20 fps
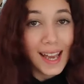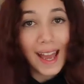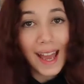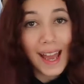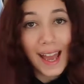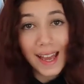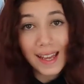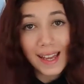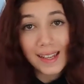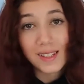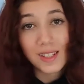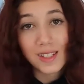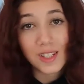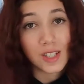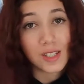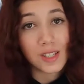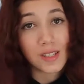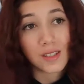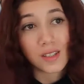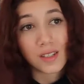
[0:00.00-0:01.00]
and
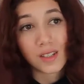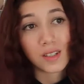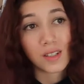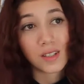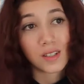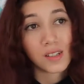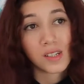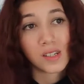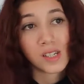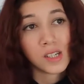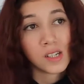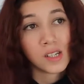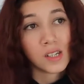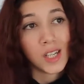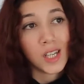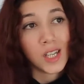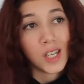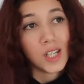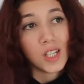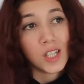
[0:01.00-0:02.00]
just
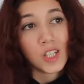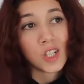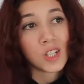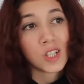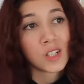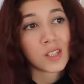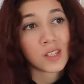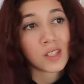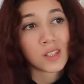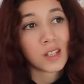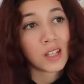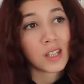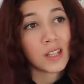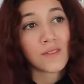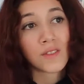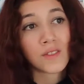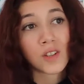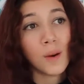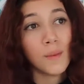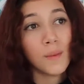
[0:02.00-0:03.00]
just
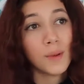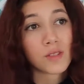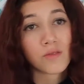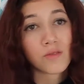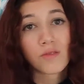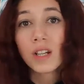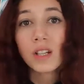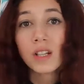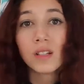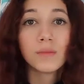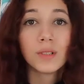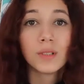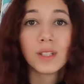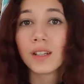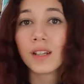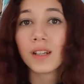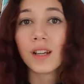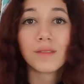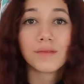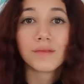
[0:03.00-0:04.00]
leave comments randomly
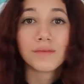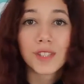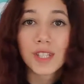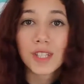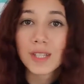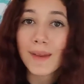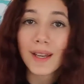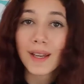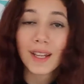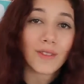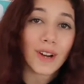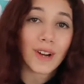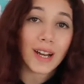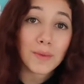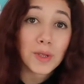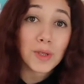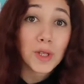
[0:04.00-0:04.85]
and I'll just make a random